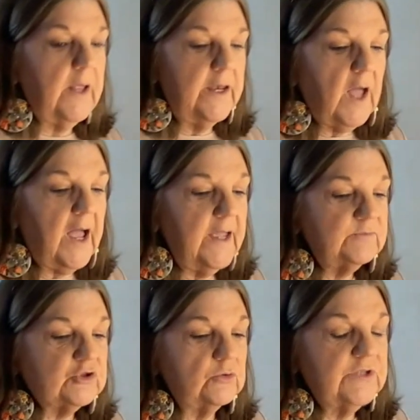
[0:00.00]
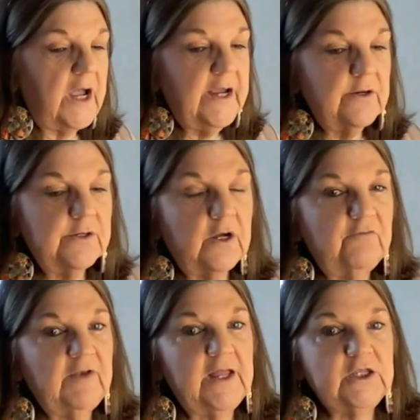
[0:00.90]
And I am so tired
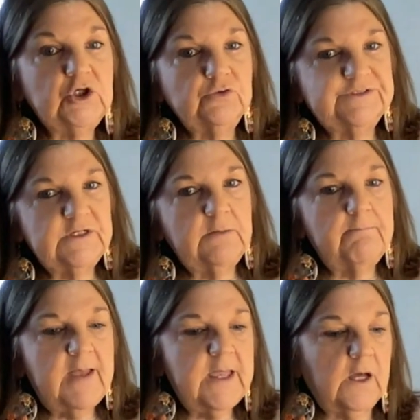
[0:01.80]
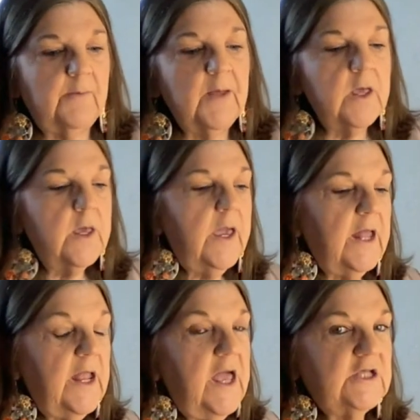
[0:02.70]
of like using makeup
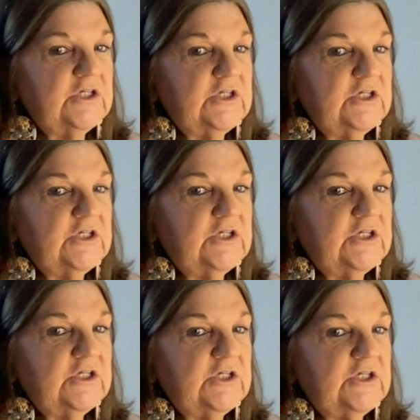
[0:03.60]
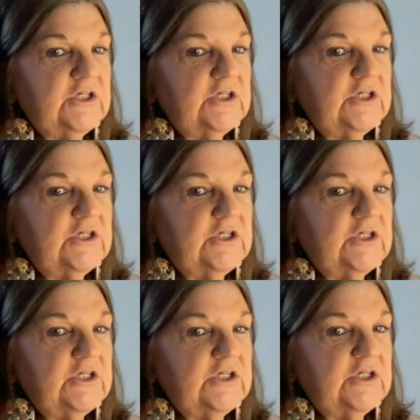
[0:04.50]
and it has so many ingredients
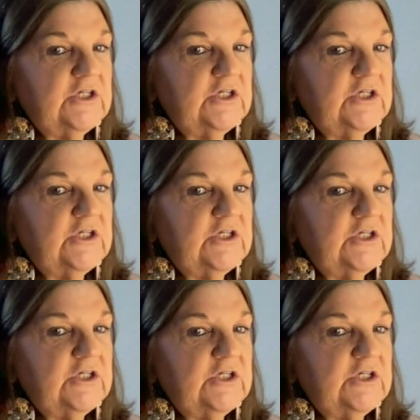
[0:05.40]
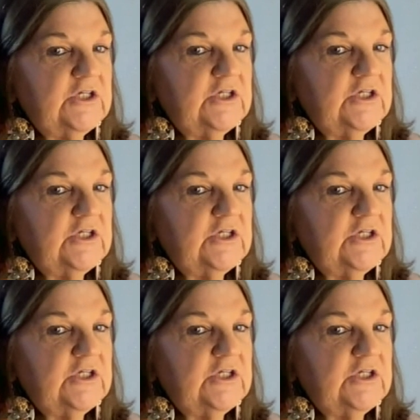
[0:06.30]
in it and it just is so